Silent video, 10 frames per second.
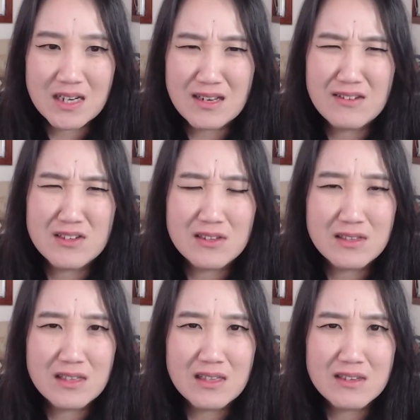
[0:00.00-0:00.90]

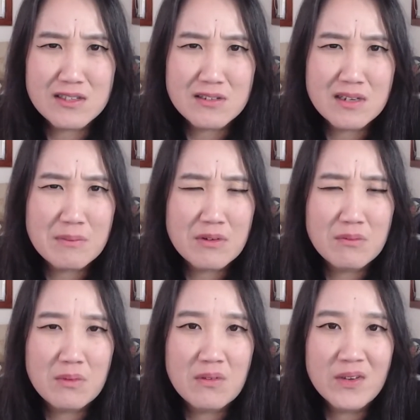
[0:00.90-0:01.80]
some number of
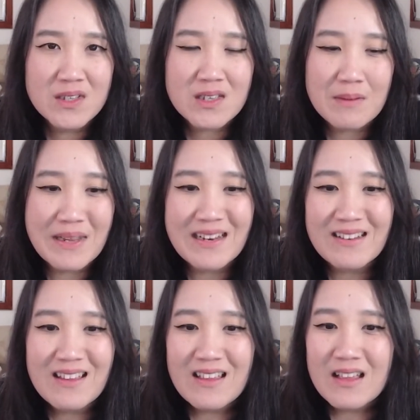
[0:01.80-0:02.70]
movies. I mean,
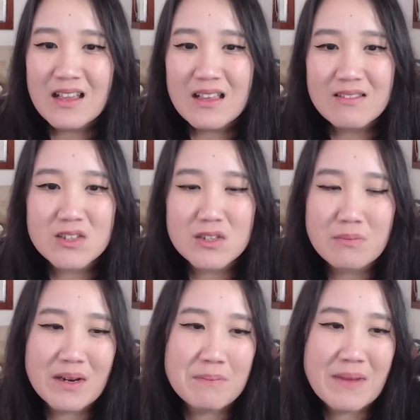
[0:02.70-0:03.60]
to
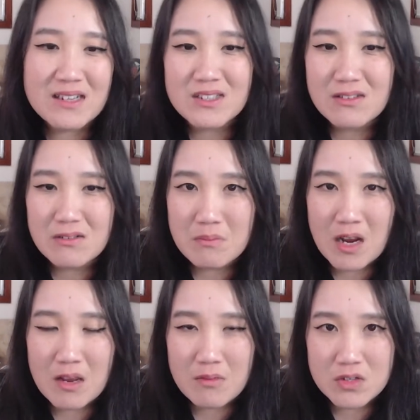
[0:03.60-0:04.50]
bring back to
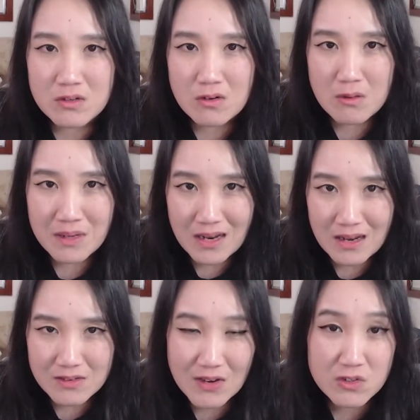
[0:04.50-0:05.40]
my original
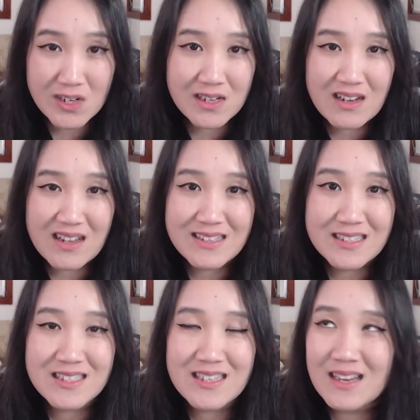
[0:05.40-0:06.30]
opening, David Shen
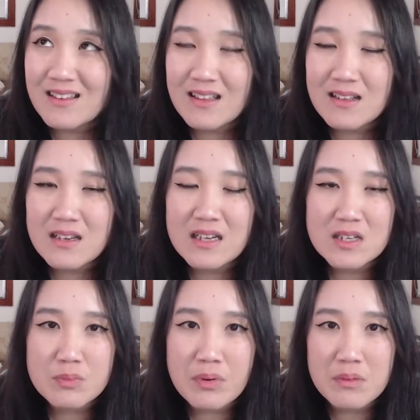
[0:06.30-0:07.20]
has stated that he
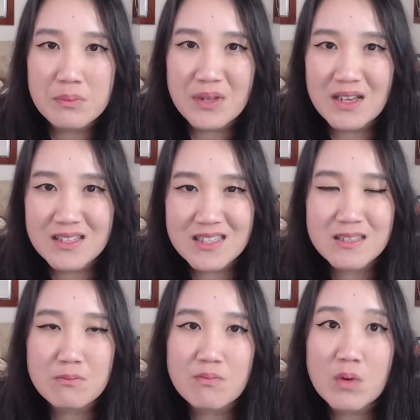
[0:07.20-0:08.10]
has probably
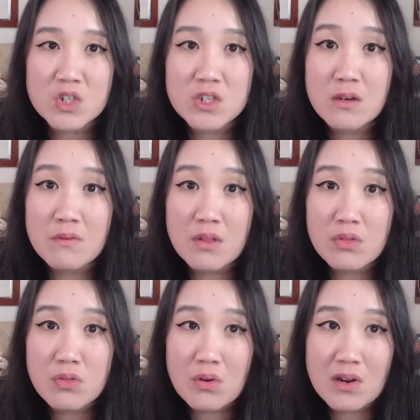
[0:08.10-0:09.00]
watched over
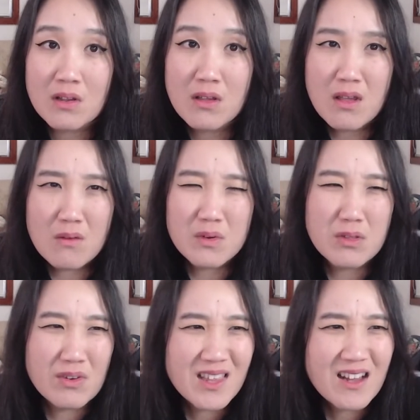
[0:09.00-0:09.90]
3,000
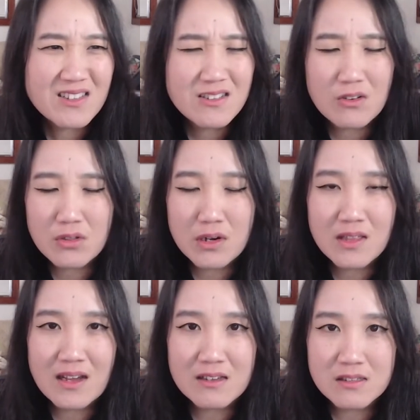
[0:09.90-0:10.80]
or
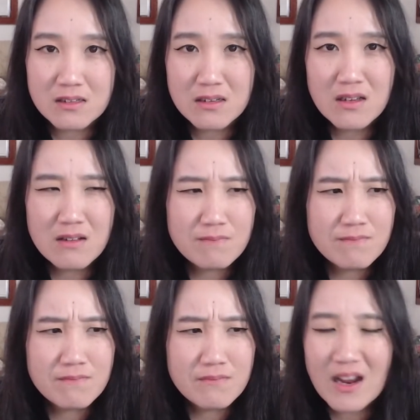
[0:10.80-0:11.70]
30,000?
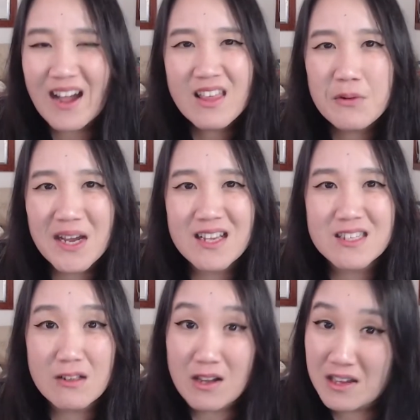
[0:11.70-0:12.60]
Either way, it's
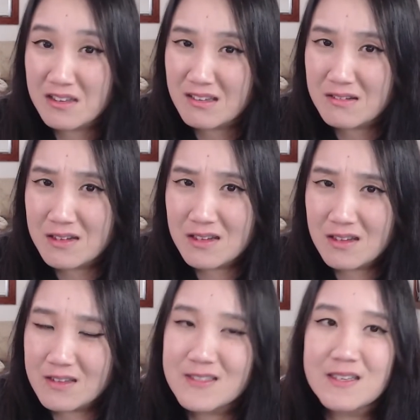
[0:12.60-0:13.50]
a lot.
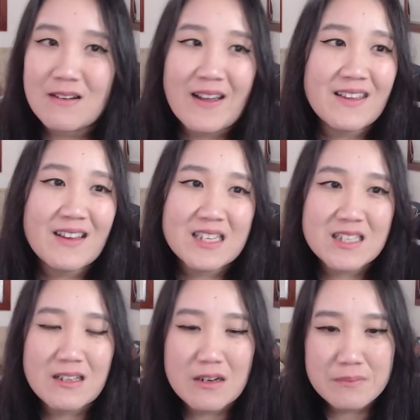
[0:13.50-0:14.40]
So I guess,
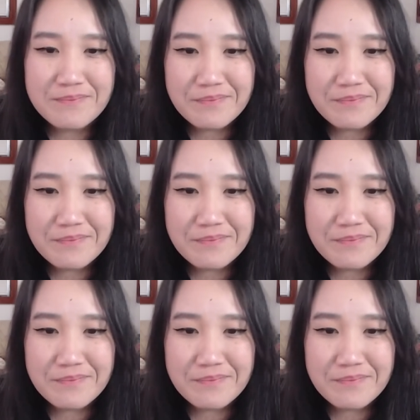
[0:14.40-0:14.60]
you know,